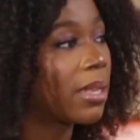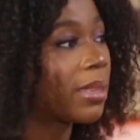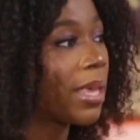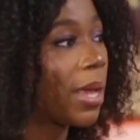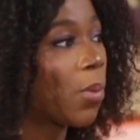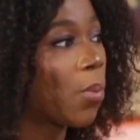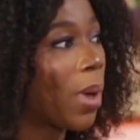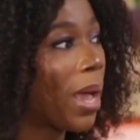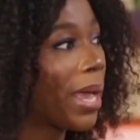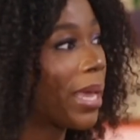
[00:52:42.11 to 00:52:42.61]

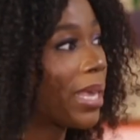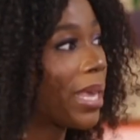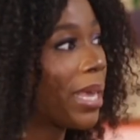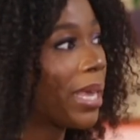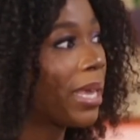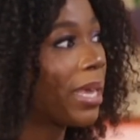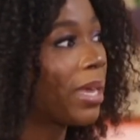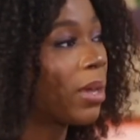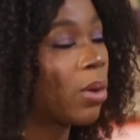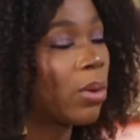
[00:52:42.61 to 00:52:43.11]
they're
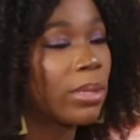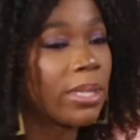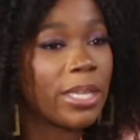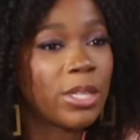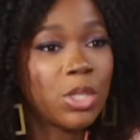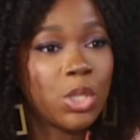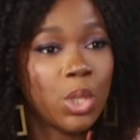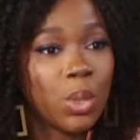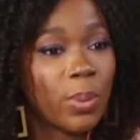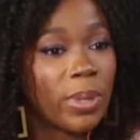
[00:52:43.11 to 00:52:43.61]
working or they're
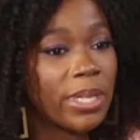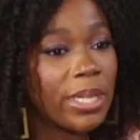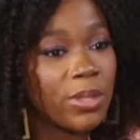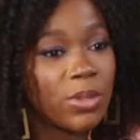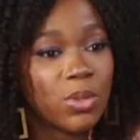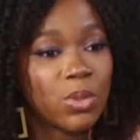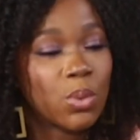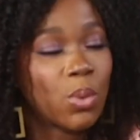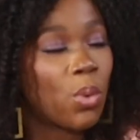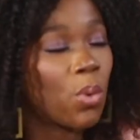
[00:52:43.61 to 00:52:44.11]
doing in
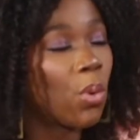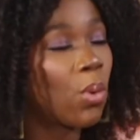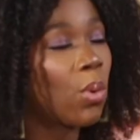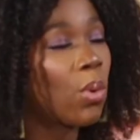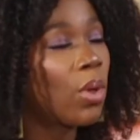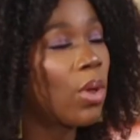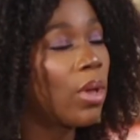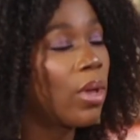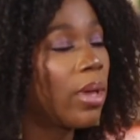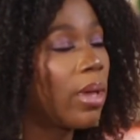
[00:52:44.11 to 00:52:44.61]
school,